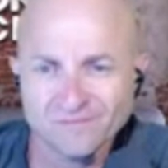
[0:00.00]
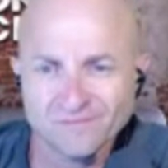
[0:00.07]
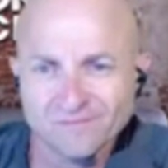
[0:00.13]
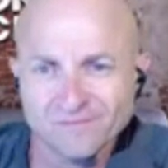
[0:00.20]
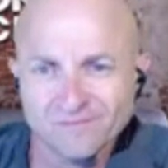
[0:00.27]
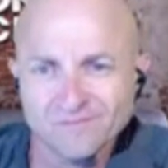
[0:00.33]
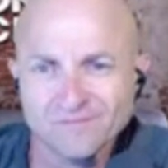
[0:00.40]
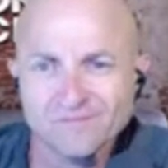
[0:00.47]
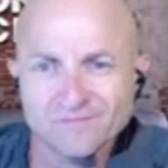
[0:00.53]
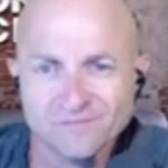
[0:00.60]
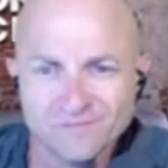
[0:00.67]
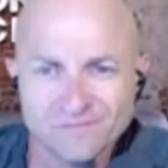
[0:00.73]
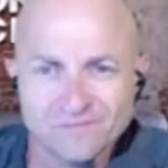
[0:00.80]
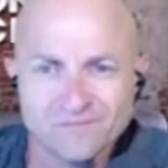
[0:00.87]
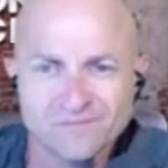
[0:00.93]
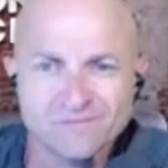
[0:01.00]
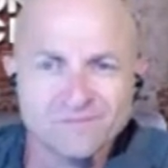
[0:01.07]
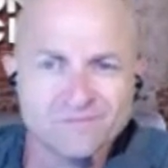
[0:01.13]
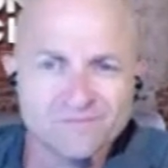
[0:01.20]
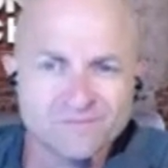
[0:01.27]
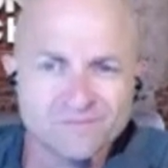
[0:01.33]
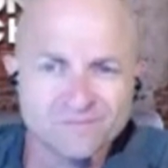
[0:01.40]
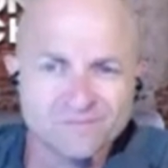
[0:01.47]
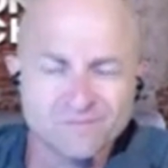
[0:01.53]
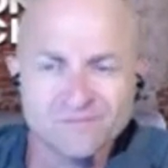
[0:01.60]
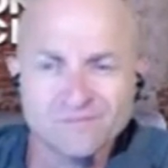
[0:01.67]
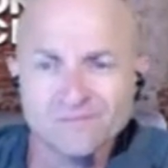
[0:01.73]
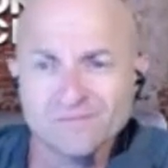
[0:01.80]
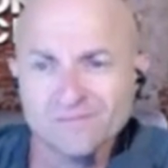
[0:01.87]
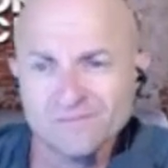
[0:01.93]

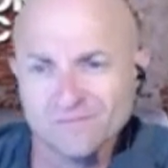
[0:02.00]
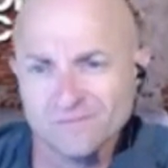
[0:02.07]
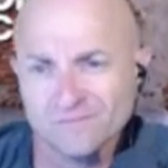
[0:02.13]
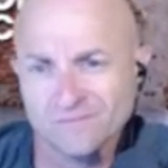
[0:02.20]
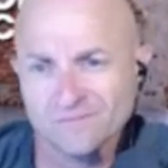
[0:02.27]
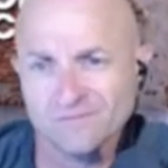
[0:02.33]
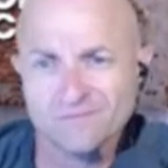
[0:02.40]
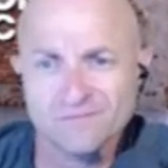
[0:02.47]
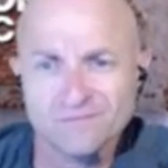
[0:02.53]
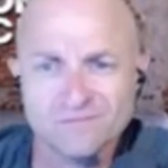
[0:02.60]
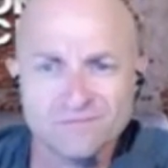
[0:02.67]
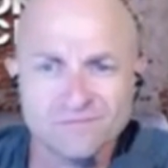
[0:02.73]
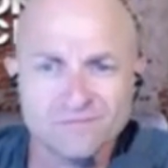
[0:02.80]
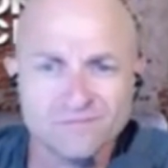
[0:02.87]
(not speaking)